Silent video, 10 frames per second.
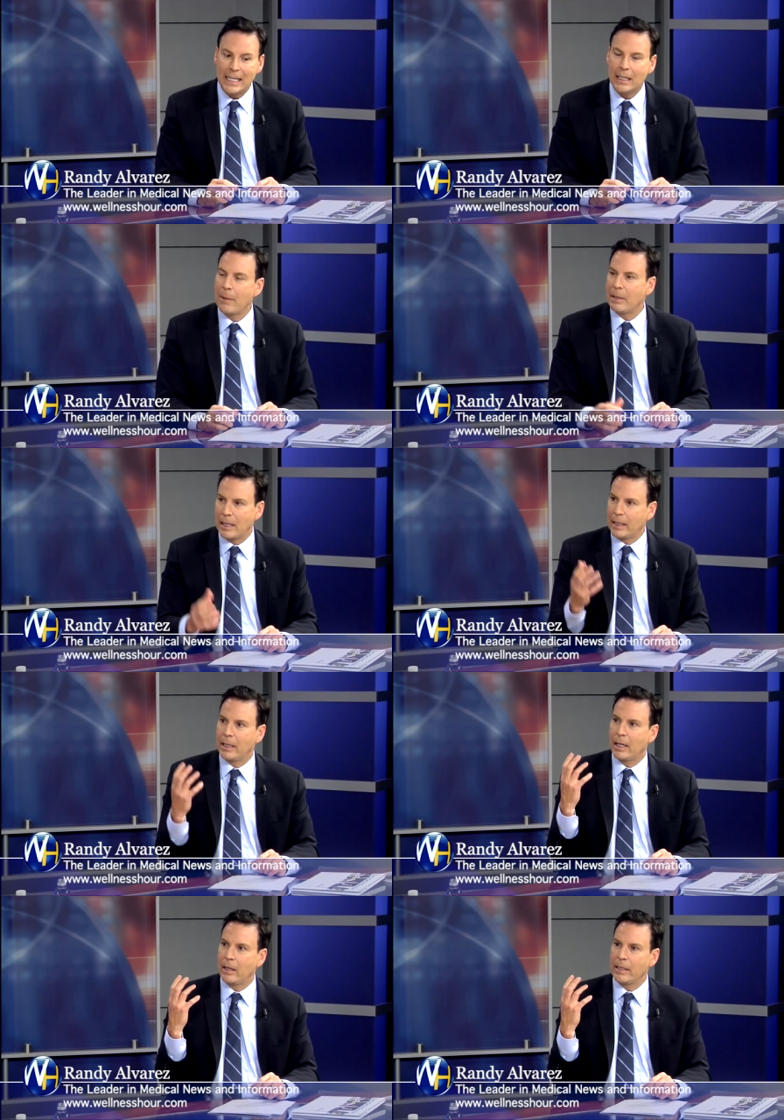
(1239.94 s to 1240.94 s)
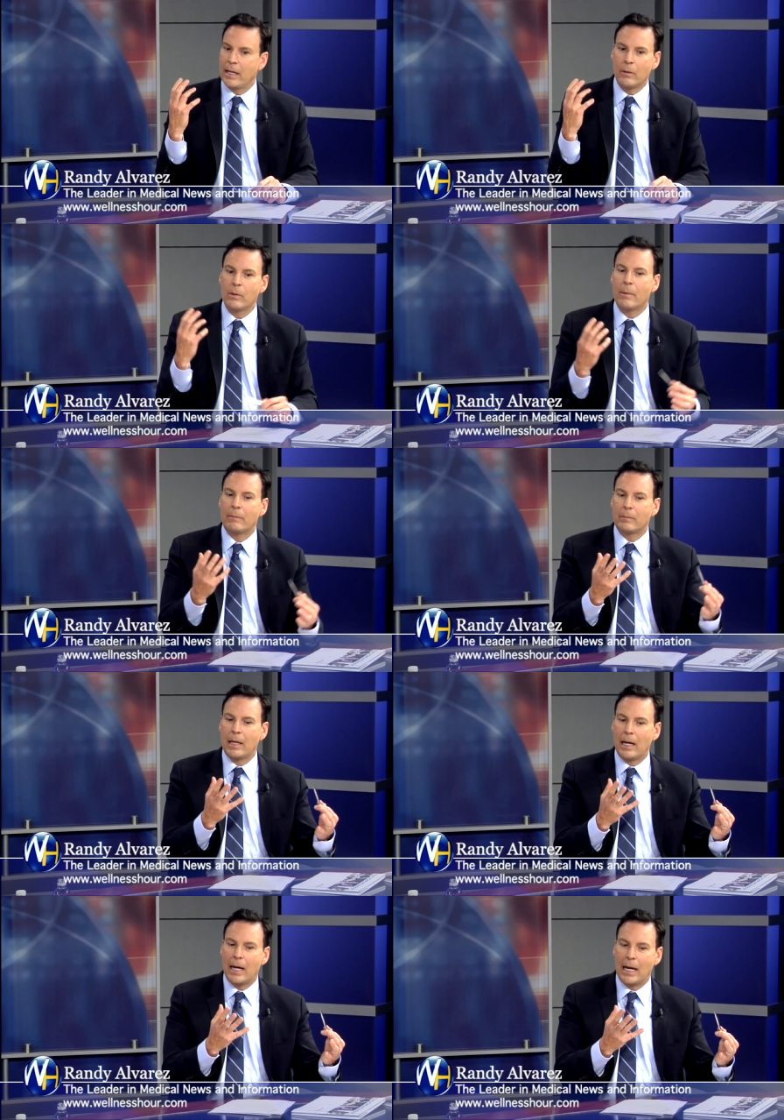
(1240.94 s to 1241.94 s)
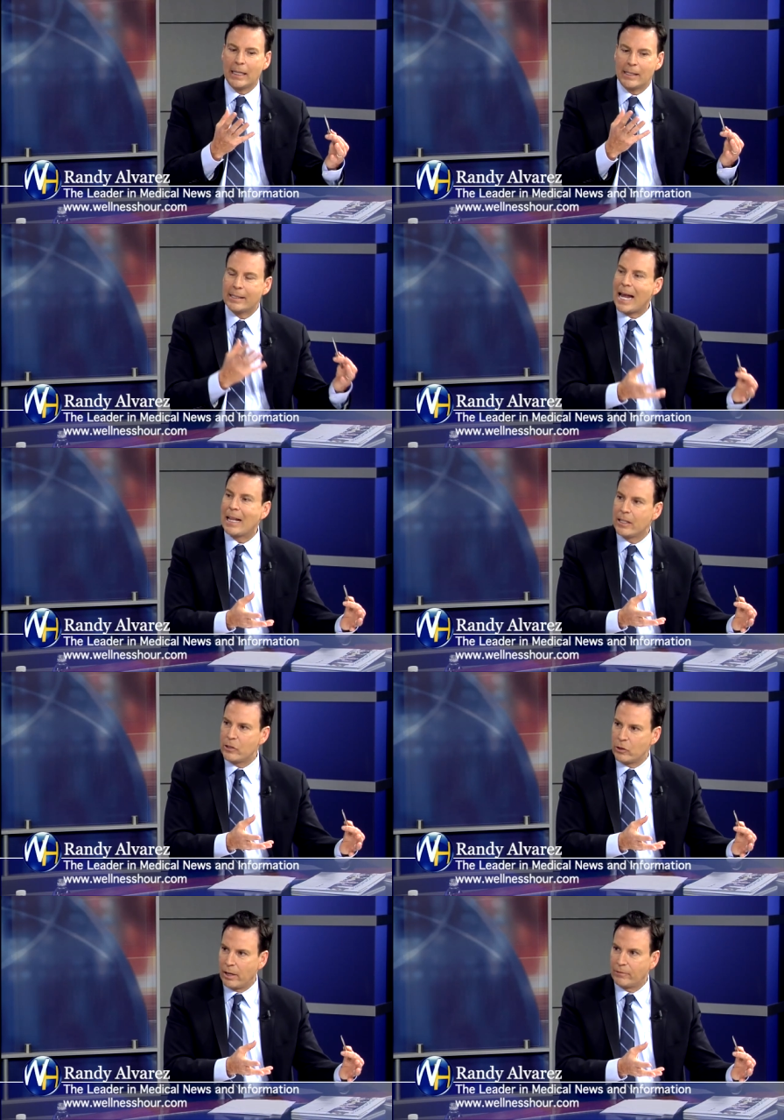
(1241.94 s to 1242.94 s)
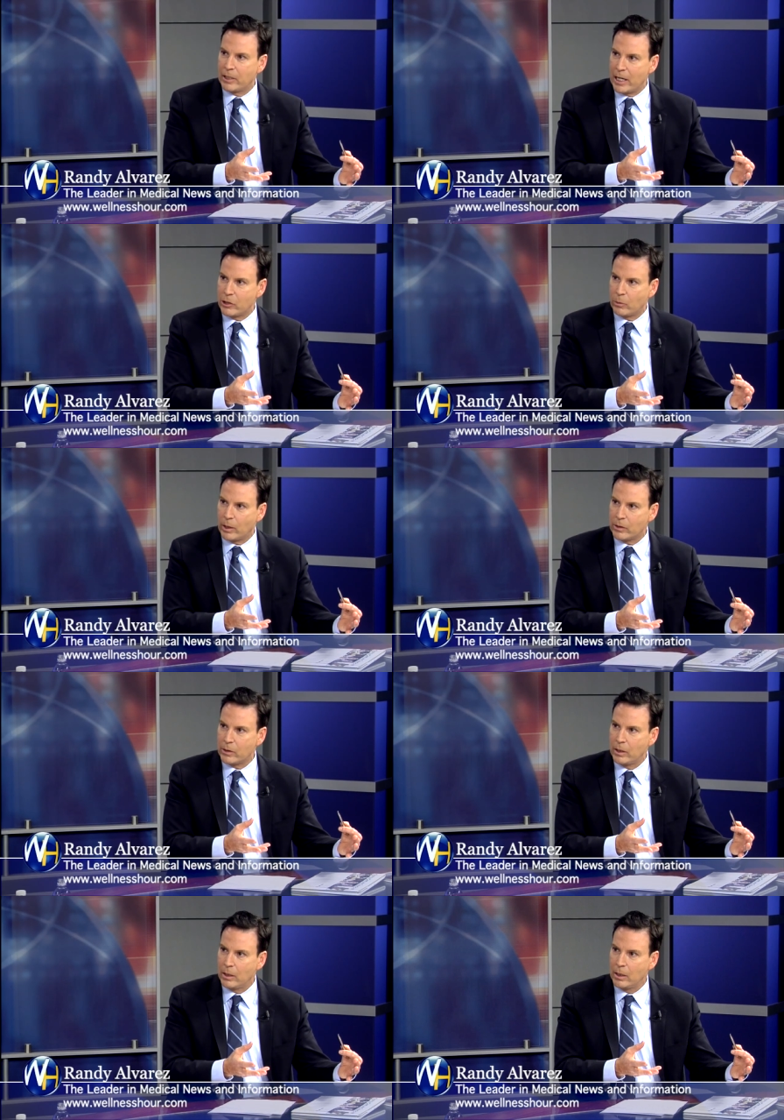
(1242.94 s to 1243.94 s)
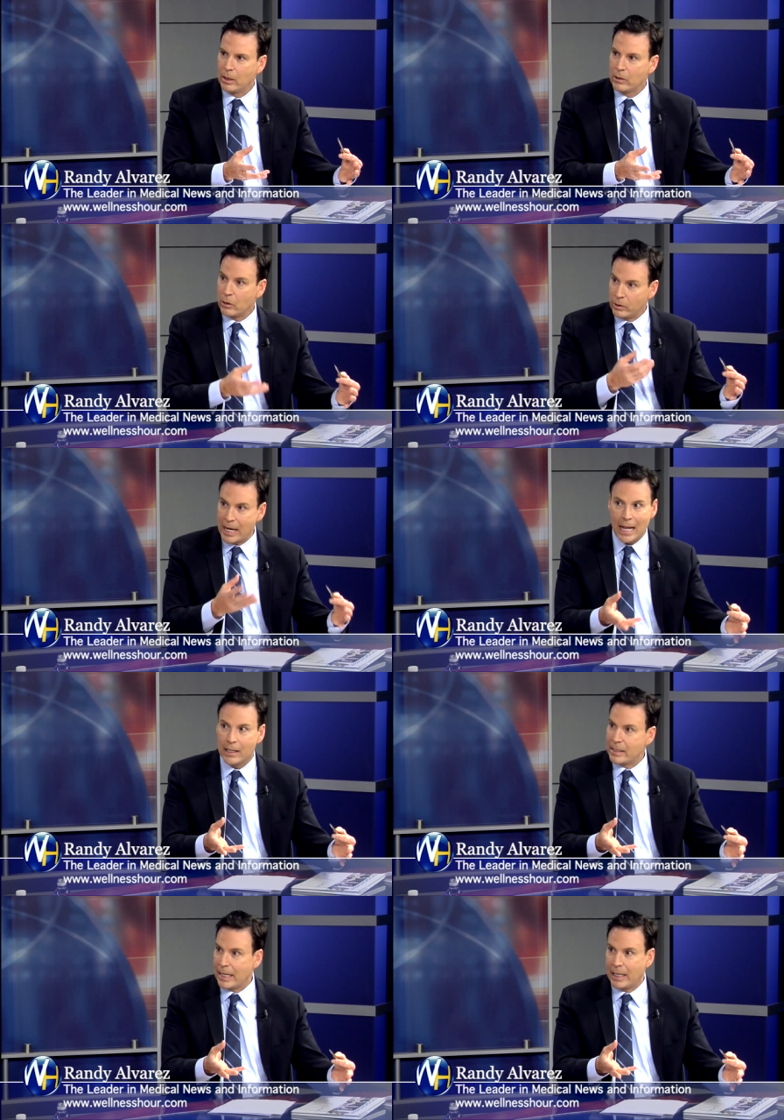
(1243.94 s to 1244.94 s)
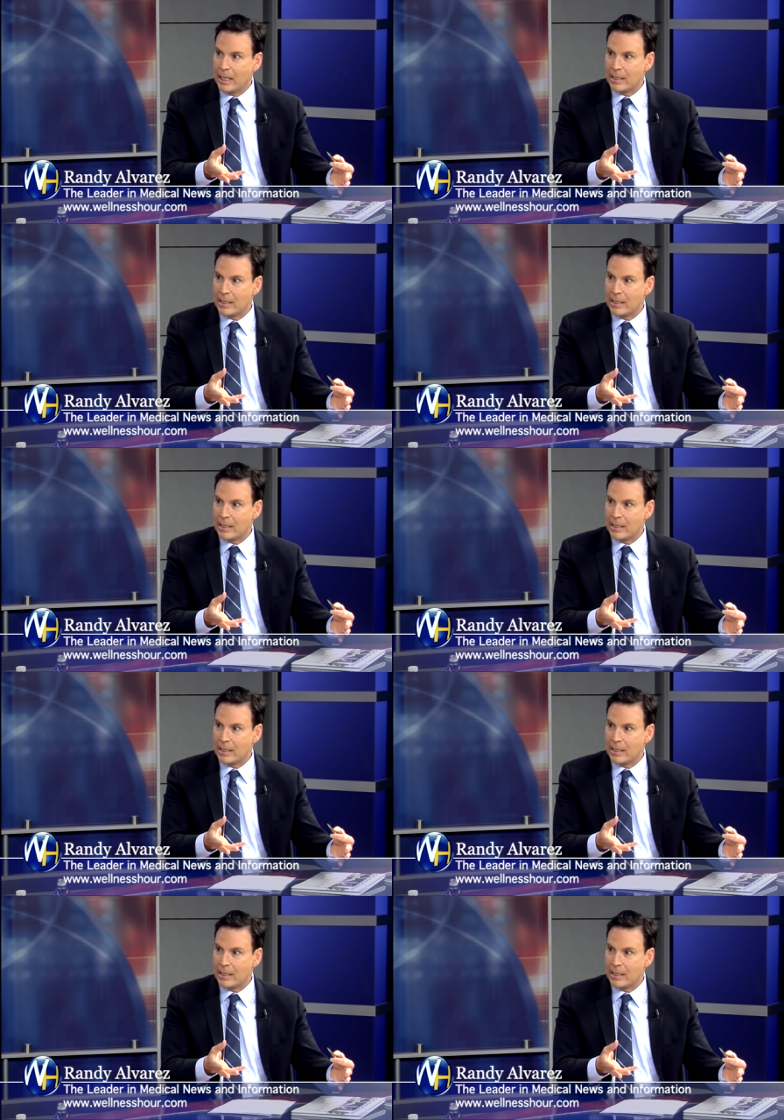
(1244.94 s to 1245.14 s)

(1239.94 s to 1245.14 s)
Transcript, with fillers: eat. I mean, like, uh, what about? Uh, I guess salads are tough for dentures. So salads, they could